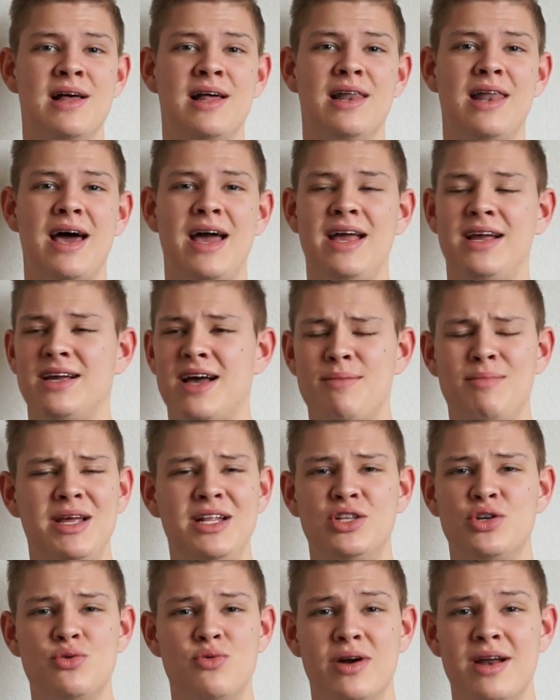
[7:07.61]
Like, I
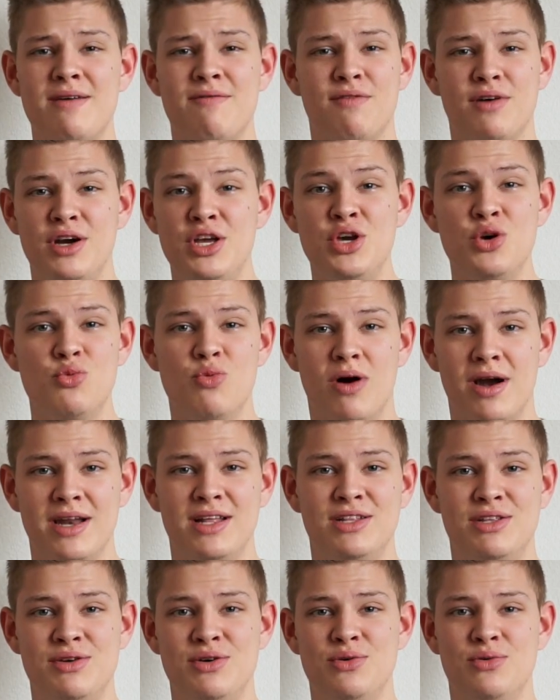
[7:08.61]
mean, do whatever you want
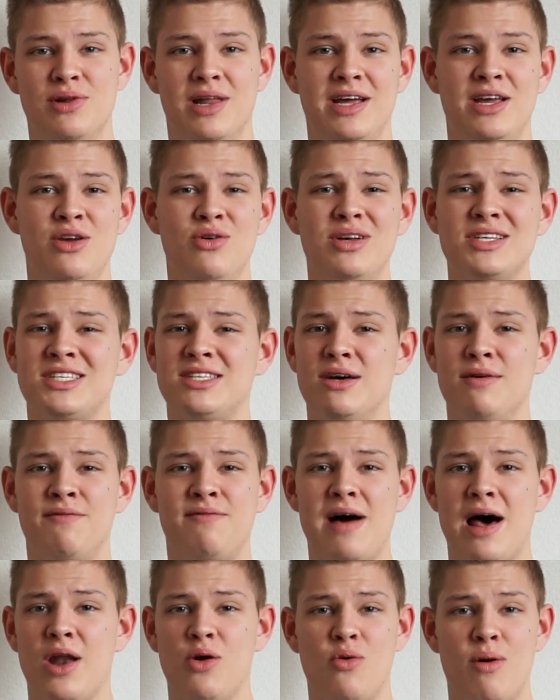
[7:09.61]
to do. Like, you can still
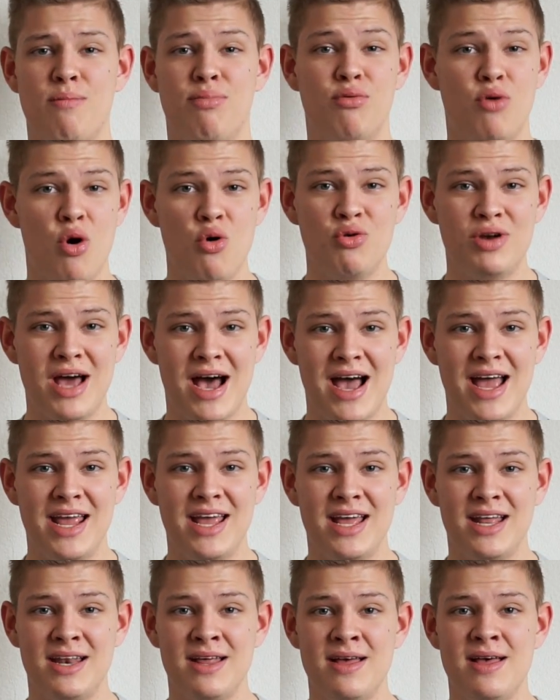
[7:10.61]
follow a bro
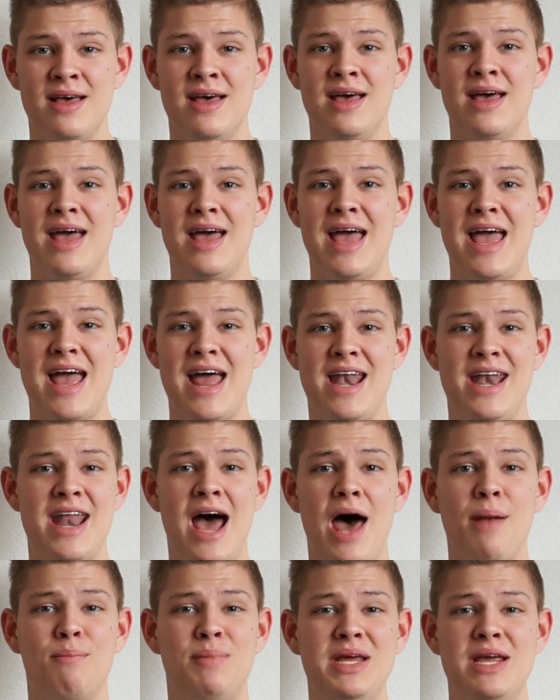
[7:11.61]
diet and
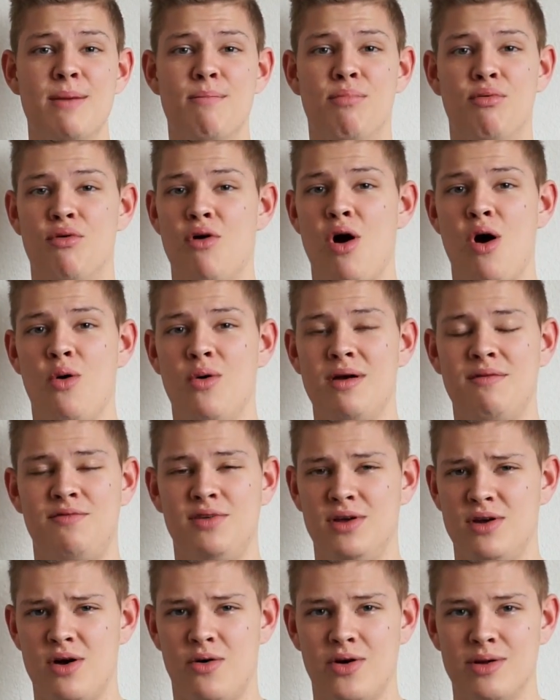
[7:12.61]
not be a bro, if
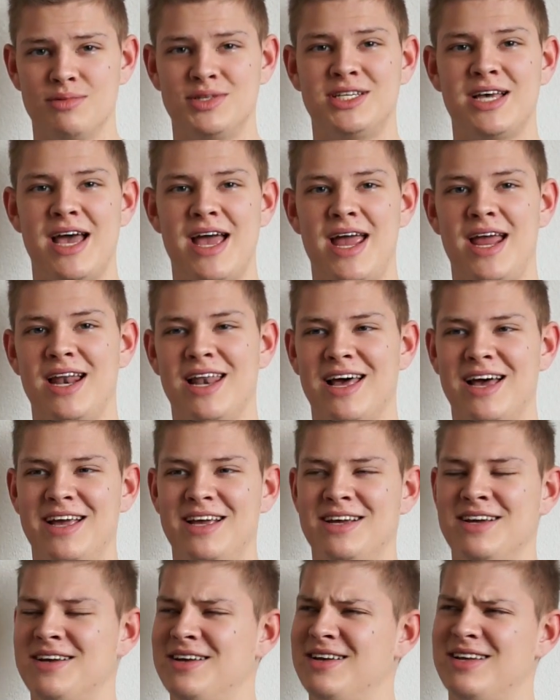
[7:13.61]
you know what I'm saying.
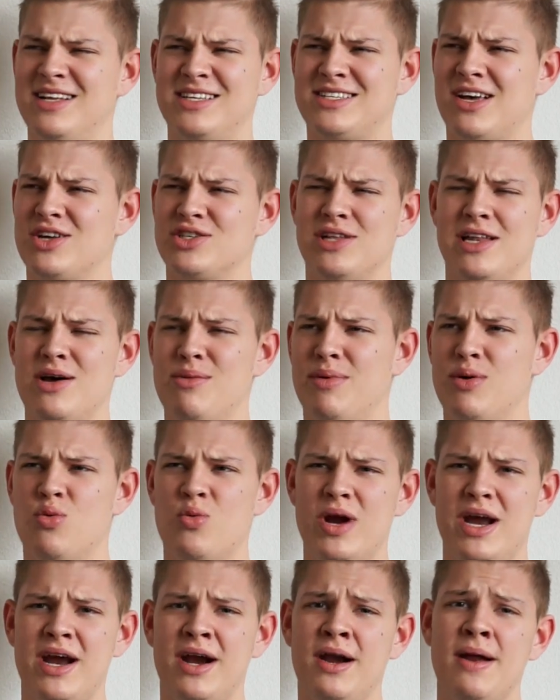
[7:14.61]
Like, it sounds a little bit
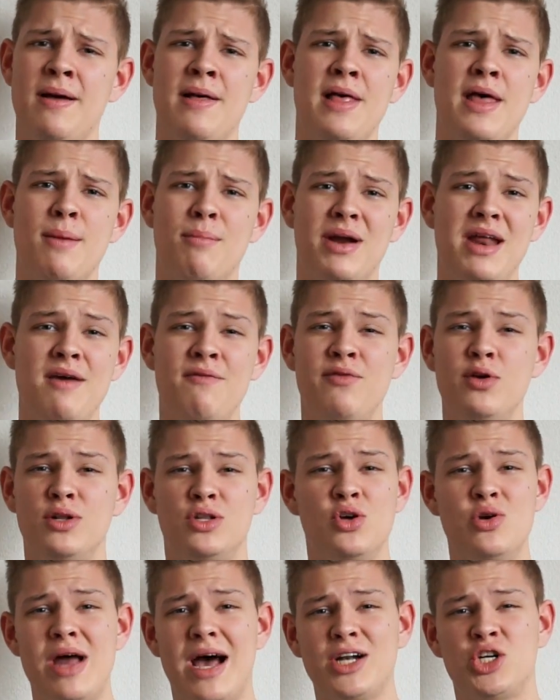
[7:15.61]
weird, but if you
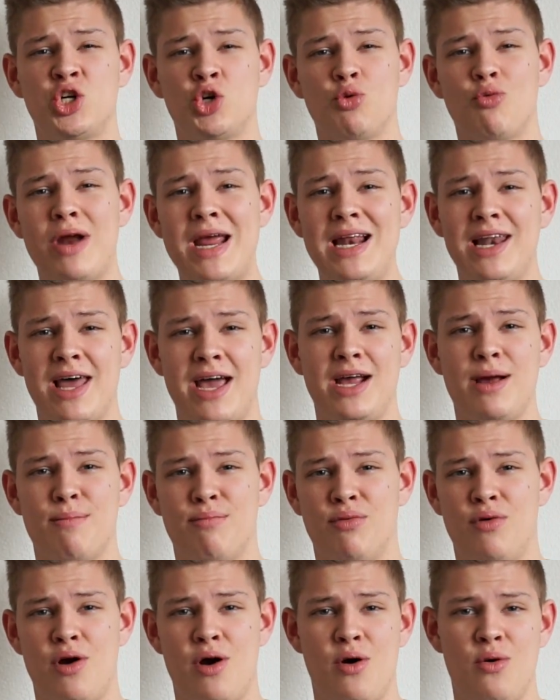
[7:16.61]
do not train like a
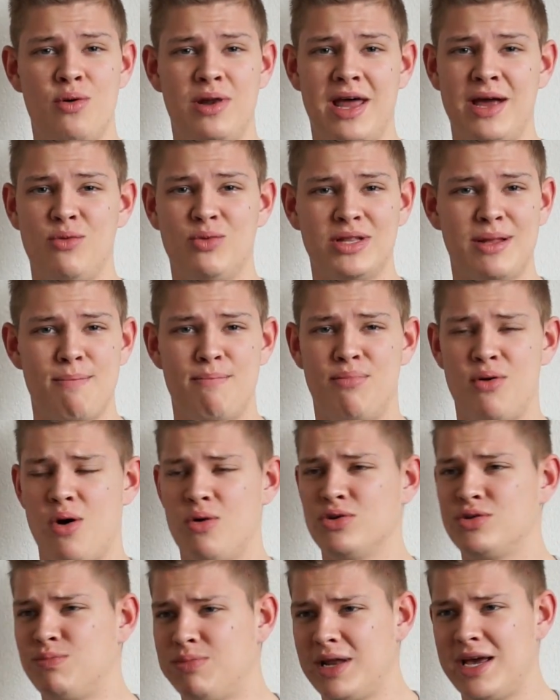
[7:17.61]
bro, like with a
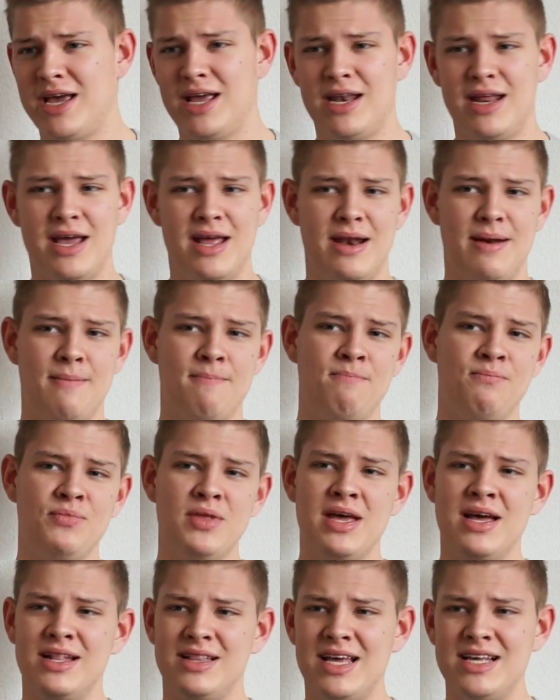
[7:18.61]
bro split and
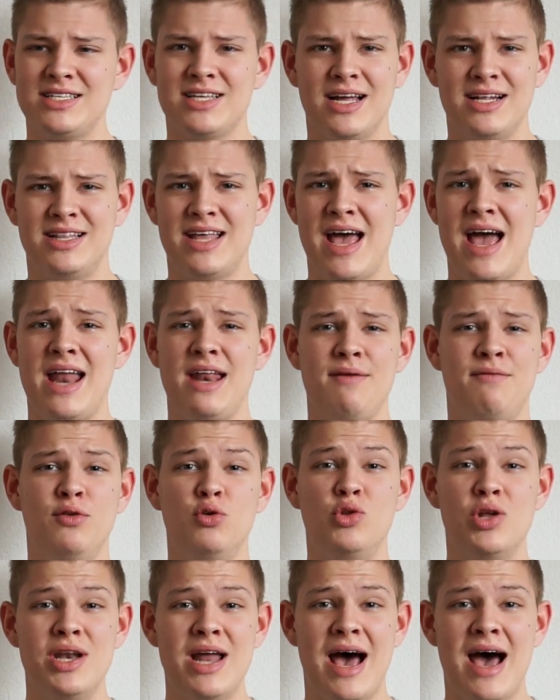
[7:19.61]
things like that, if
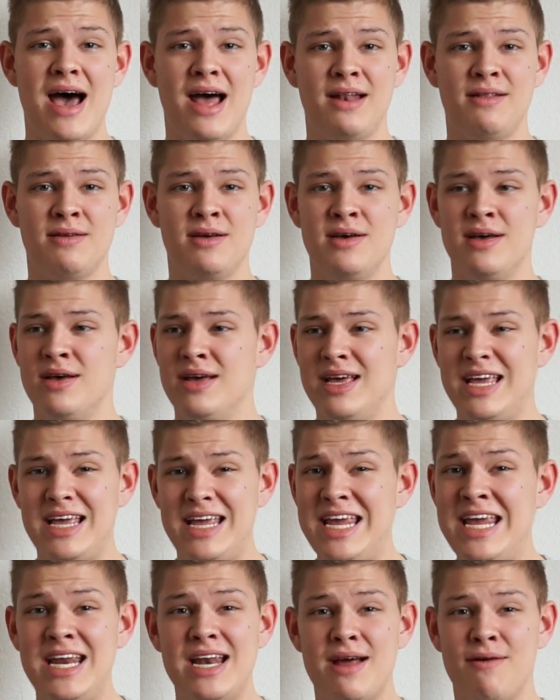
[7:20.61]
you do not
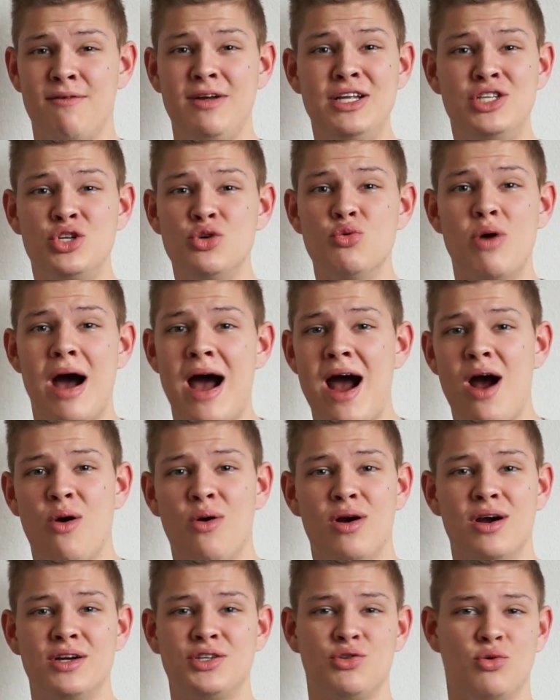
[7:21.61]
eat every 2
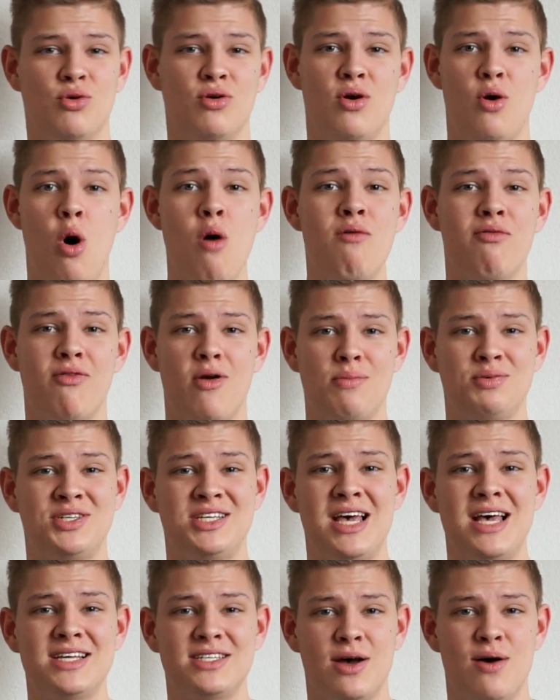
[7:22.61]
hours or over
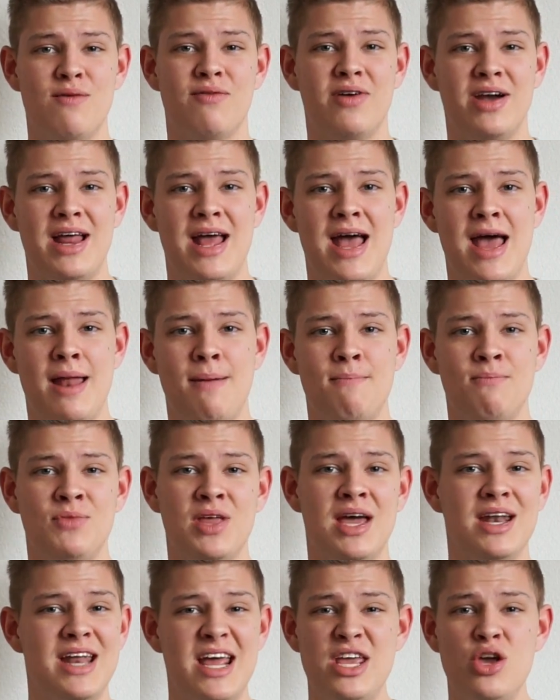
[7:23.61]
obsess over that,
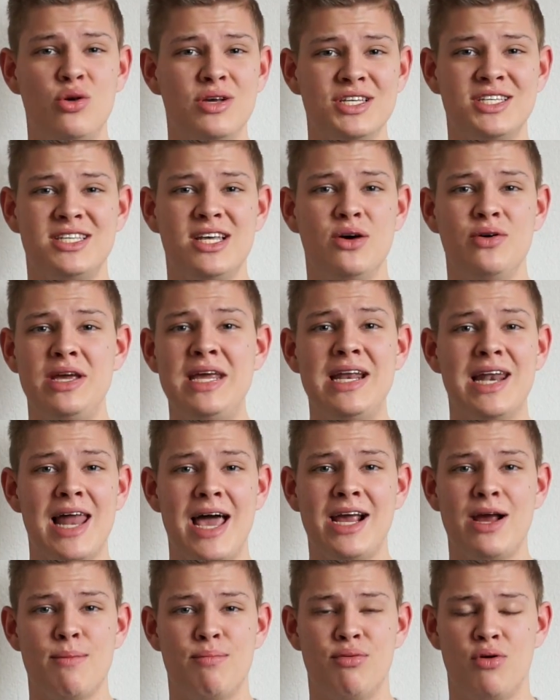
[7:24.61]
then you can still eat
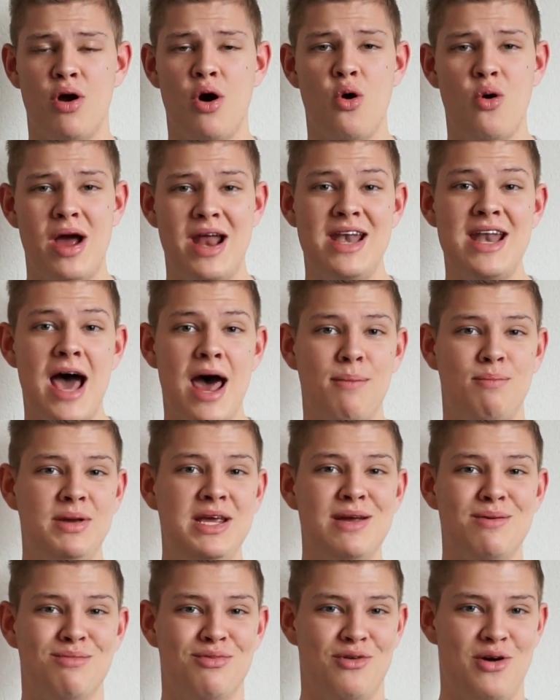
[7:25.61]
like a bro and not
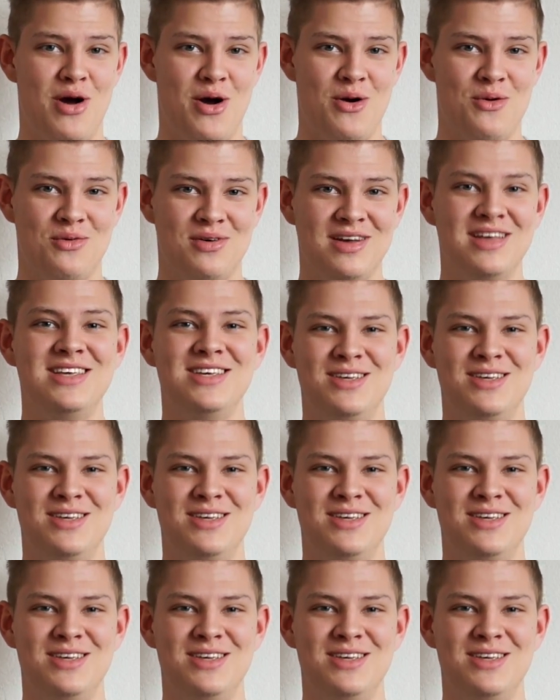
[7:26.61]
be a bro.